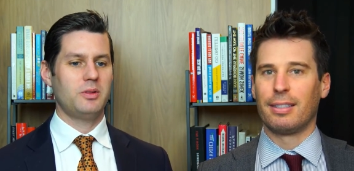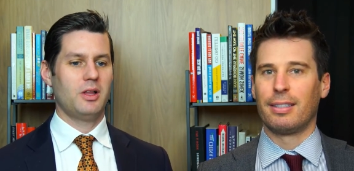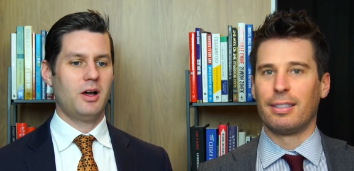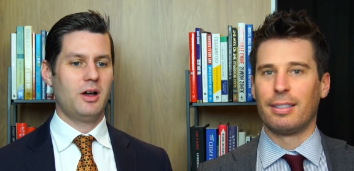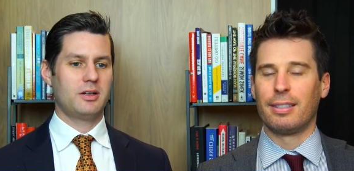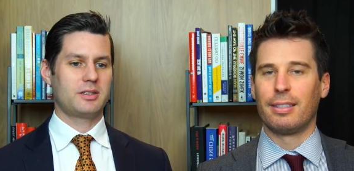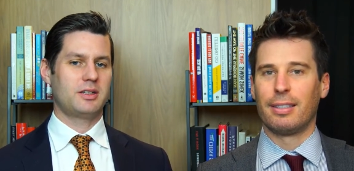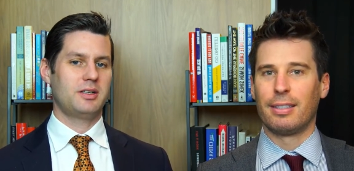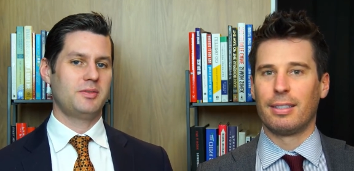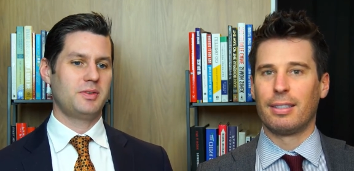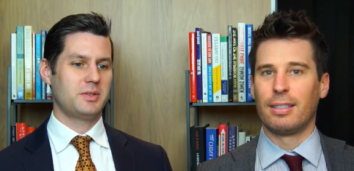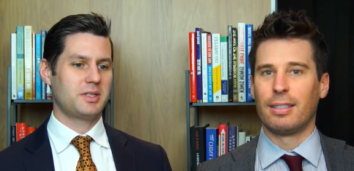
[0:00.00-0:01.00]
Speaker 1: long,
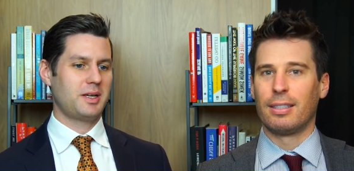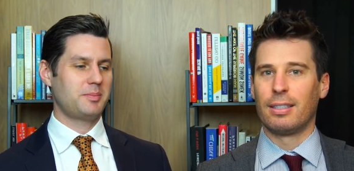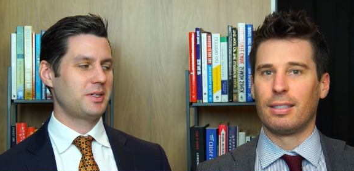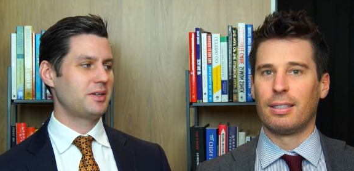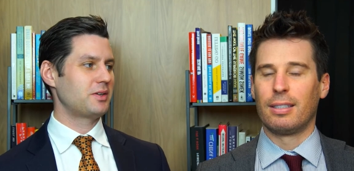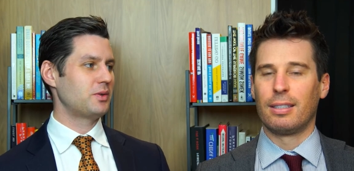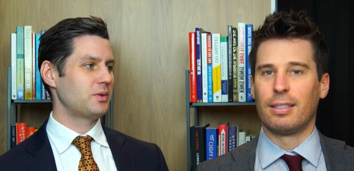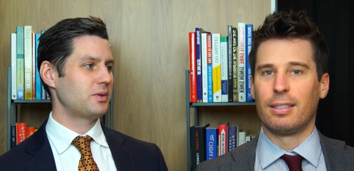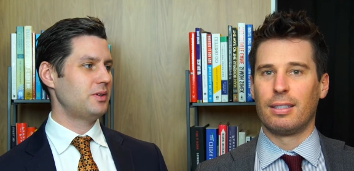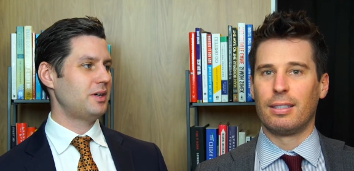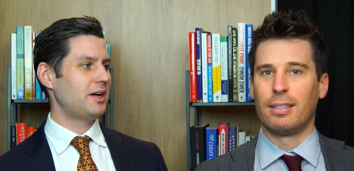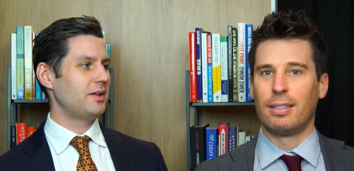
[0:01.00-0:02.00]
if you typed into
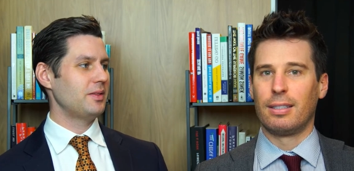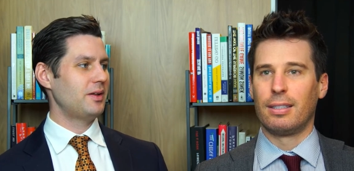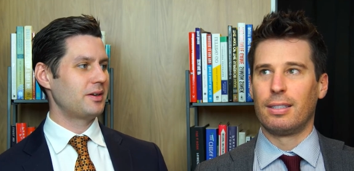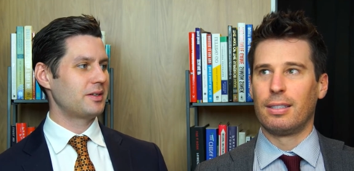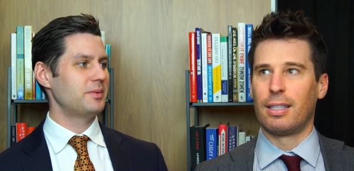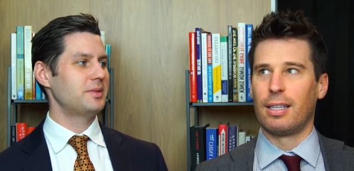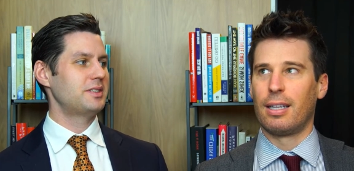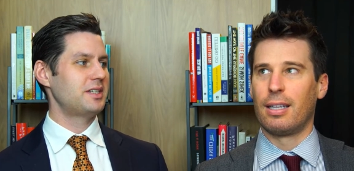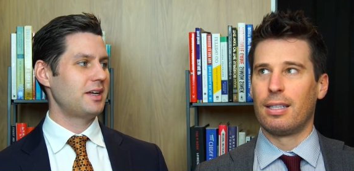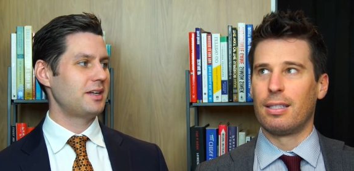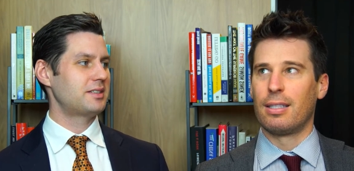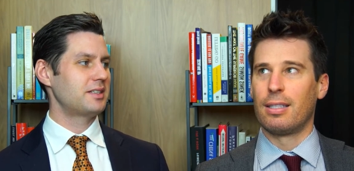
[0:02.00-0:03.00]
Google, how long it would
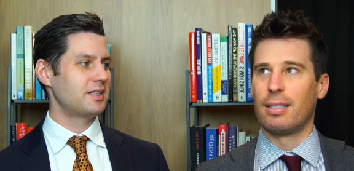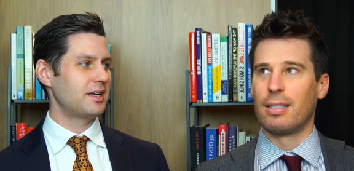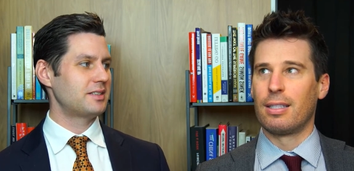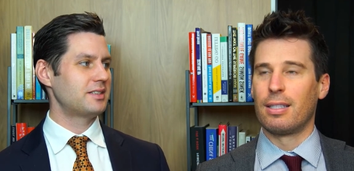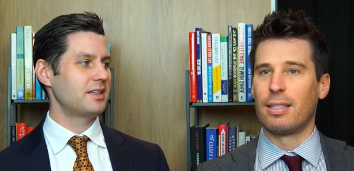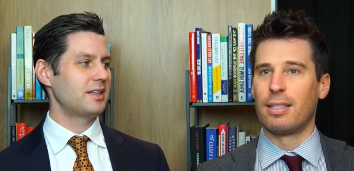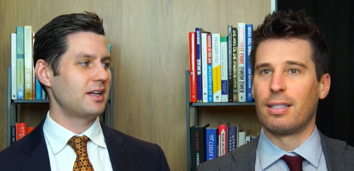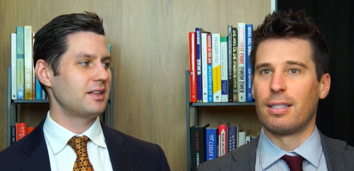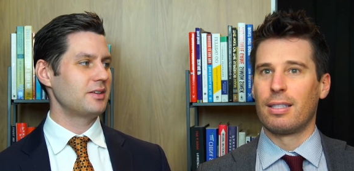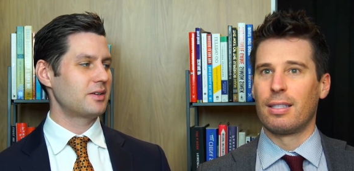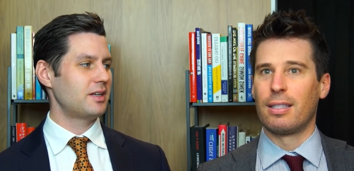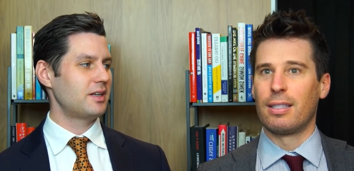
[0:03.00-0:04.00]
take to get to
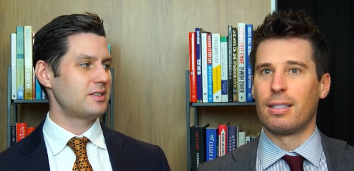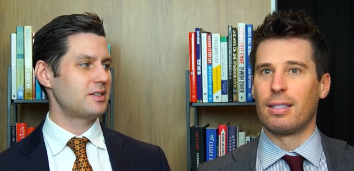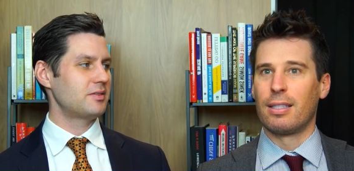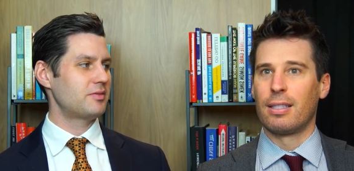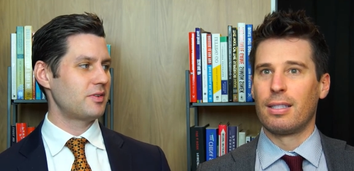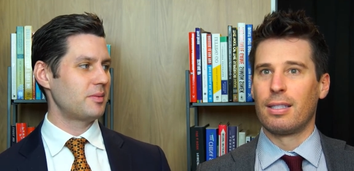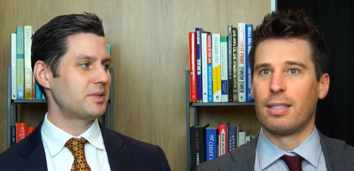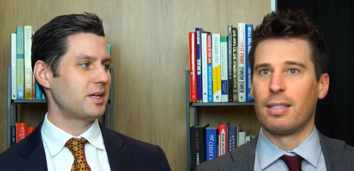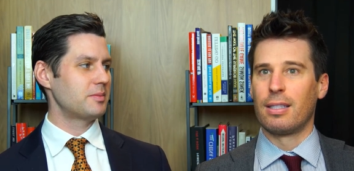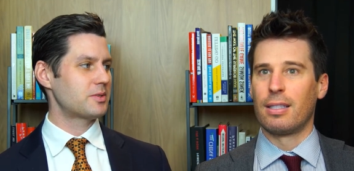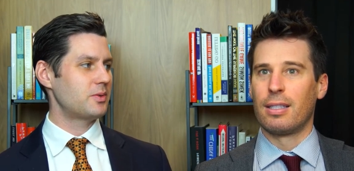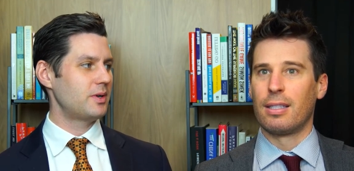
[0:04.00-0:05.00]
that location from
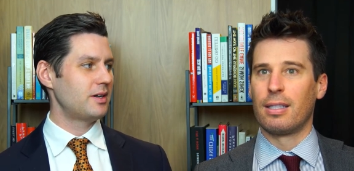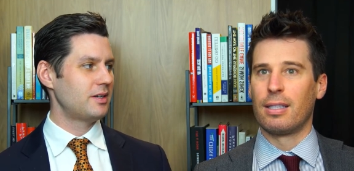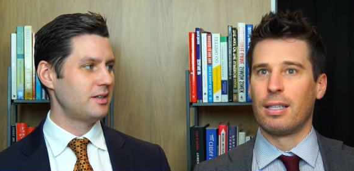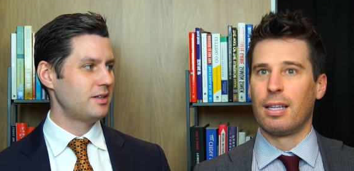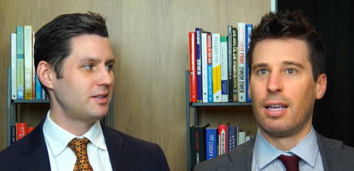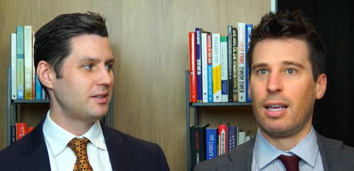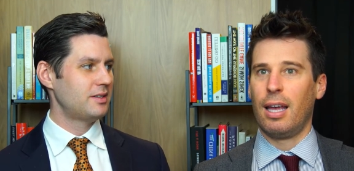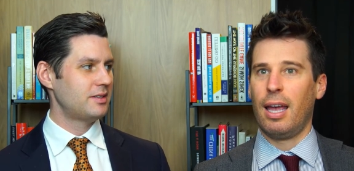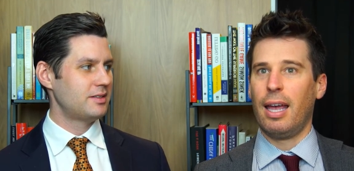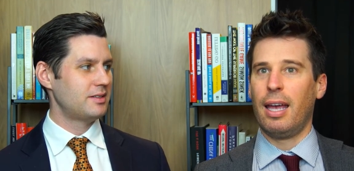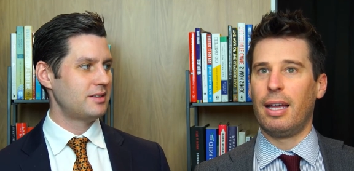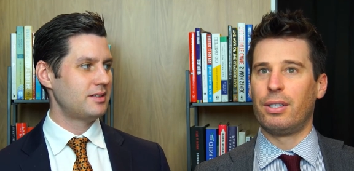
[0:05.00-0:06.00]
Times Square.
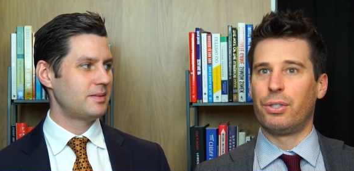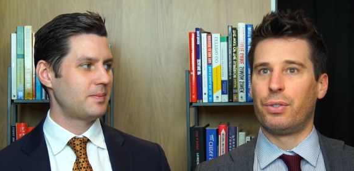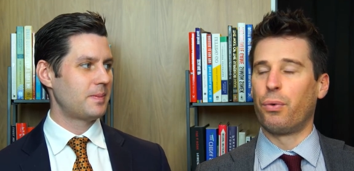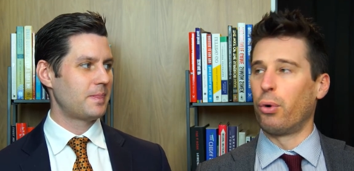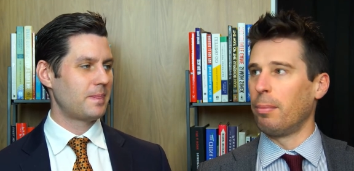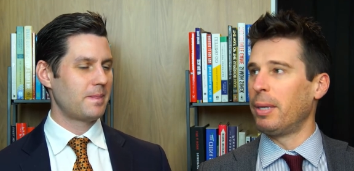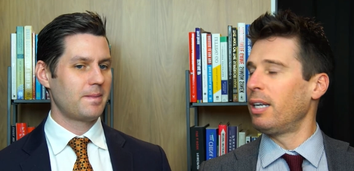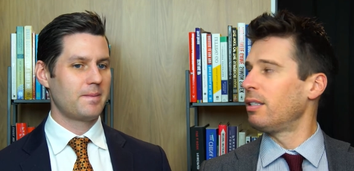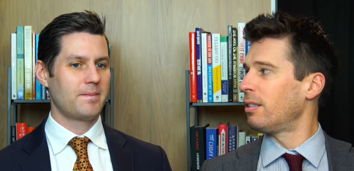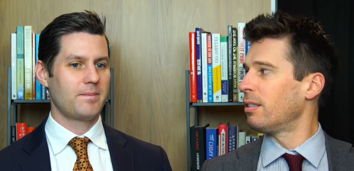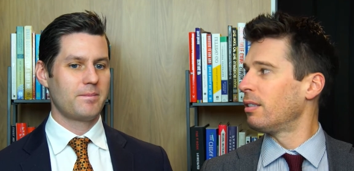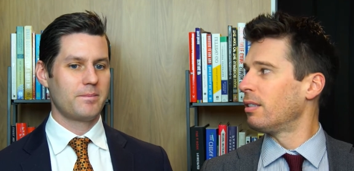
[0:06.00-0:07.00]
Speaker 2: It's forty
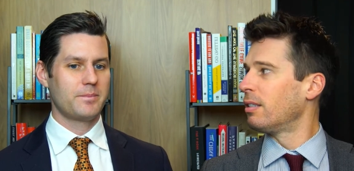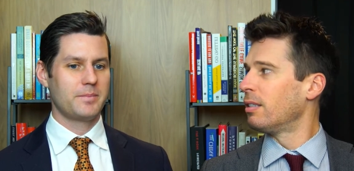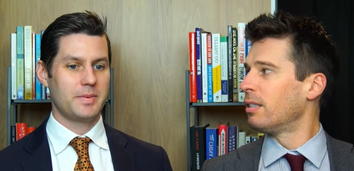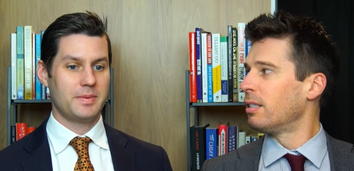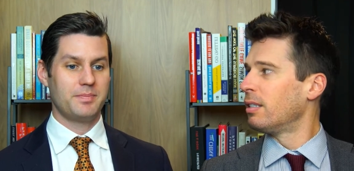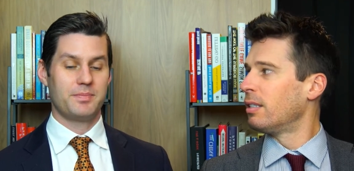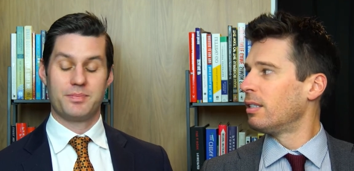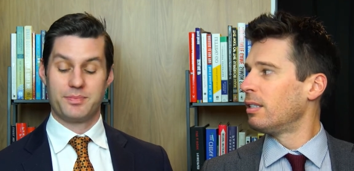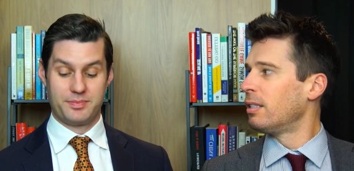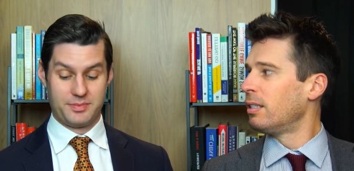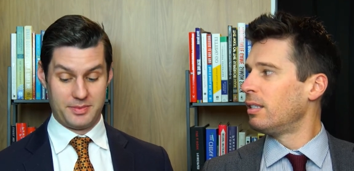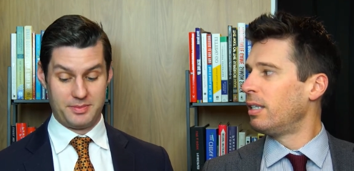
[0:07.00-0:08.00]
minutes.
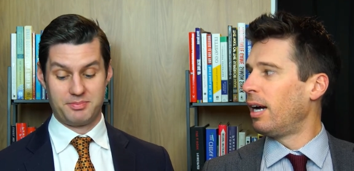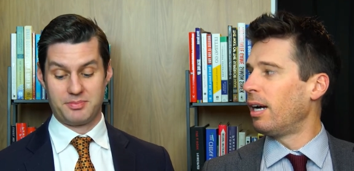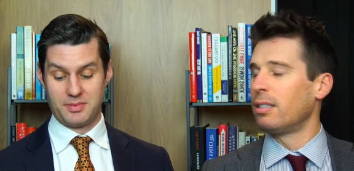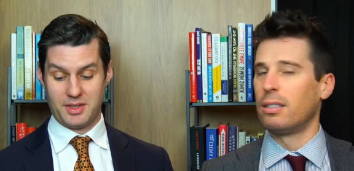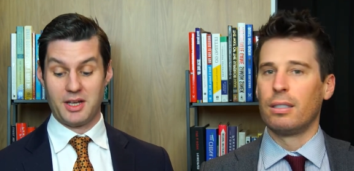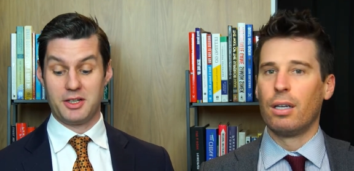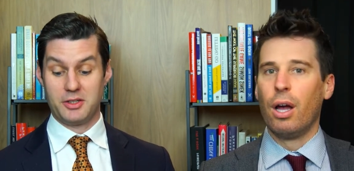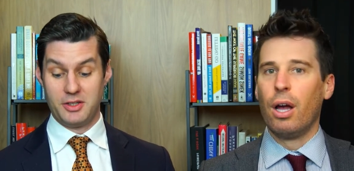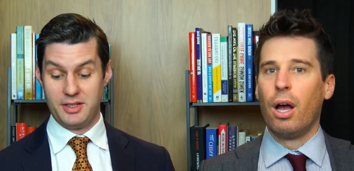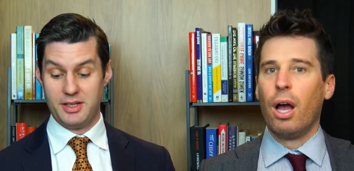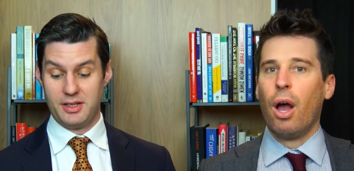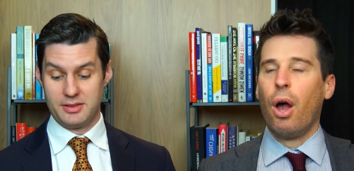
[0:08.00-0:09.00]
Yeah, on a
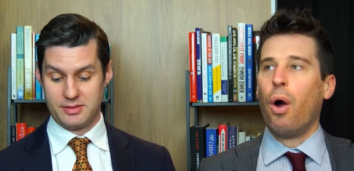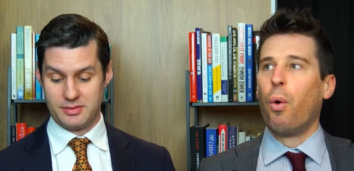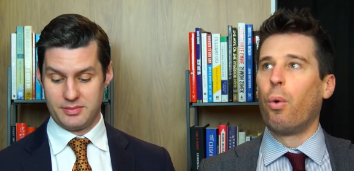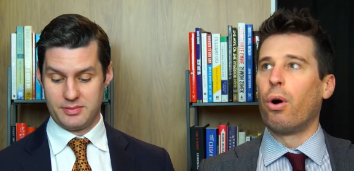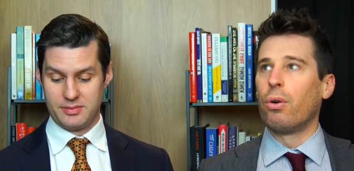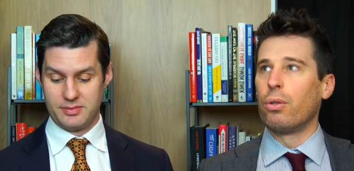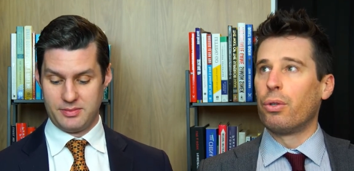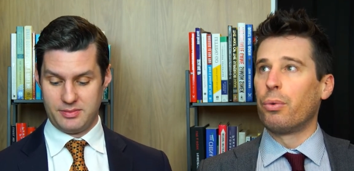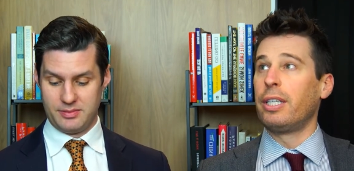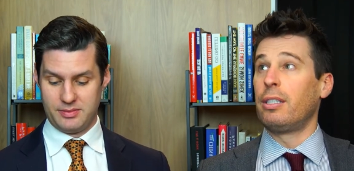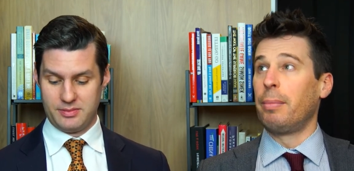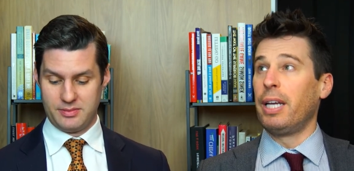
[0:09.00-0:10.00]
good day. Well, the
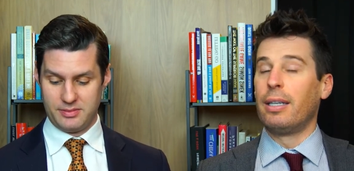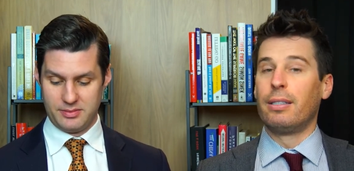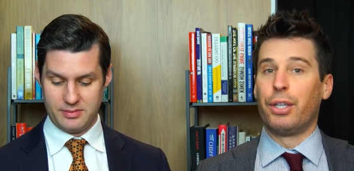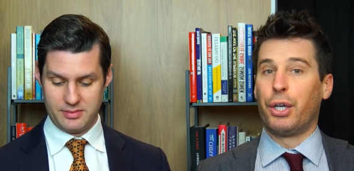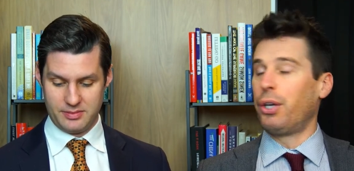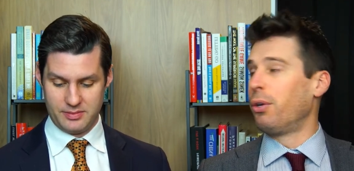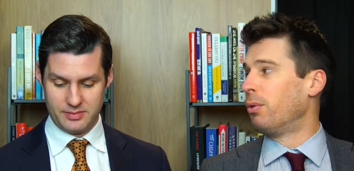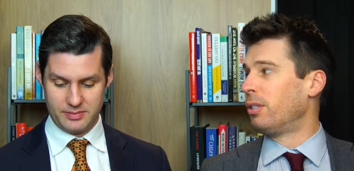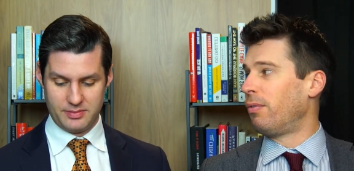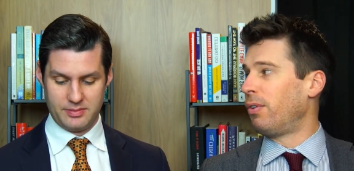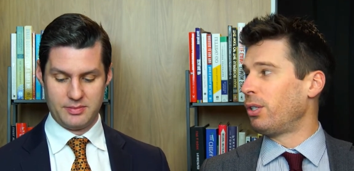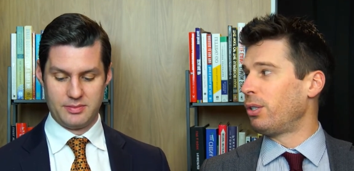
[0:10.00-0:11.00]
reason being is the queue
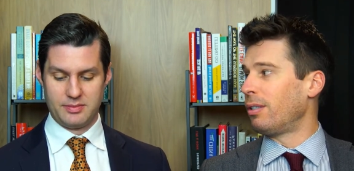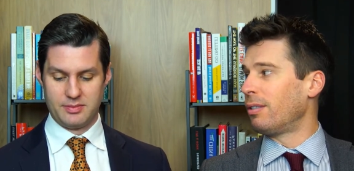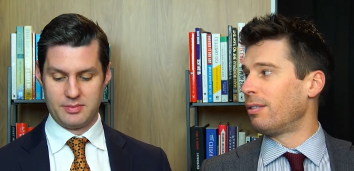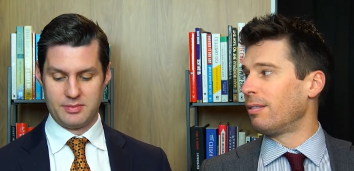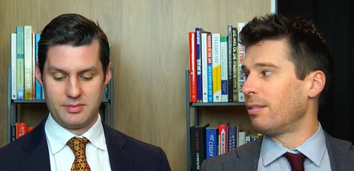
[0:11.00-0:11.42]
is efficient.